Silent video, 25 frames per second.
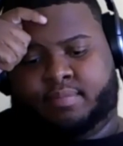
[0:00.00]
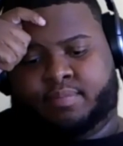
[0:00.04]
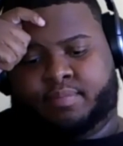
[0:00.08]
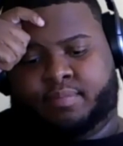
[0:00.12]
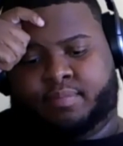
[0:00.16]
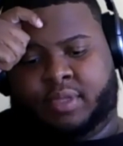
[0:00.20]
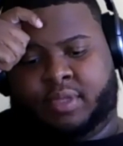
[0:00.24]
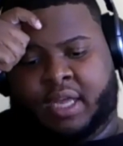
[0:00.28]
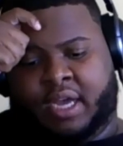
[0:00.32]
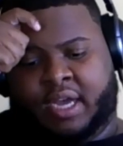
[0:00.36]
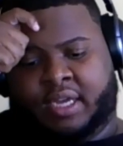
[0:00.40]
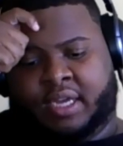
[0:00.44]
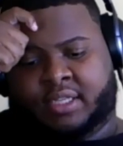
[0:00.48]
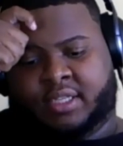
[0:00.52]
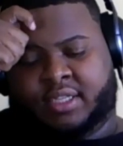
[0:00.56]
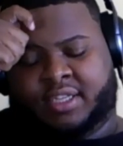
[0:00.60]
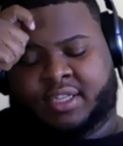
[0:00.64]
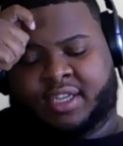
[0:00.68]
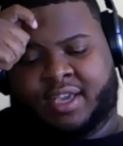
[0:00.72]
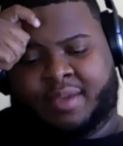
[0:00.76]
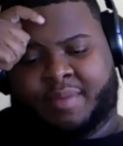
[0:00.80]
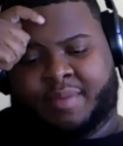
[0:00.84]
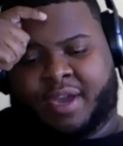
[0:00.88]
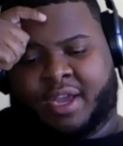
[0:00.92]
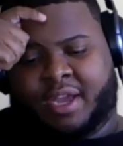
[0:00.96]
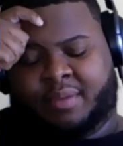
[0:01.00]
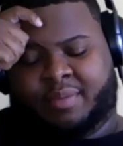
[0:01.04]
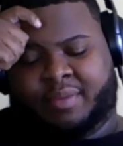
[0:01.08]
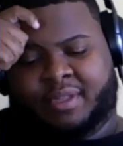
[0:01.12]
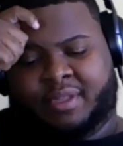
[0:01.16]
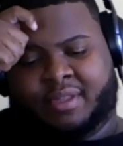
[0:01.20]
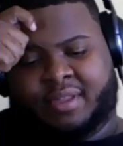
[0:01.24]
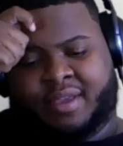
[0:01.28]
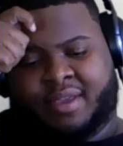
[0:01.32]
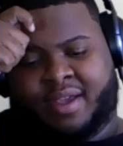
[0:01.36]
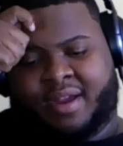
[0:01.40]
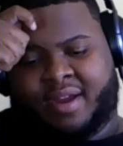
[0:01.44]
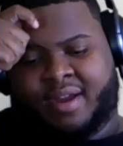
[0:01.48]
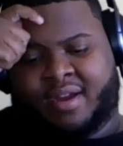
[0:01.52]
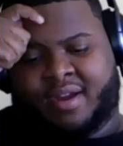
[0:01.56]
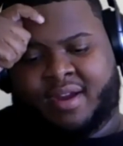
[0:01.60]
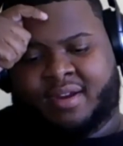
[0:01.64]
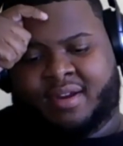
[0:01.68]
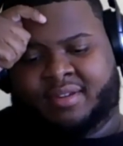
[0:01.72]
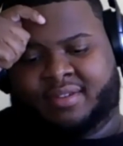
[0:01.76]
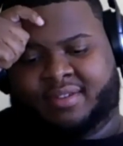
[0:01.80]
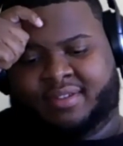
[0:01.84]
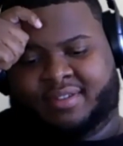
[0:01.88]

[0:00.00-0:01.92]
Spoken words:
Lajane might have been there,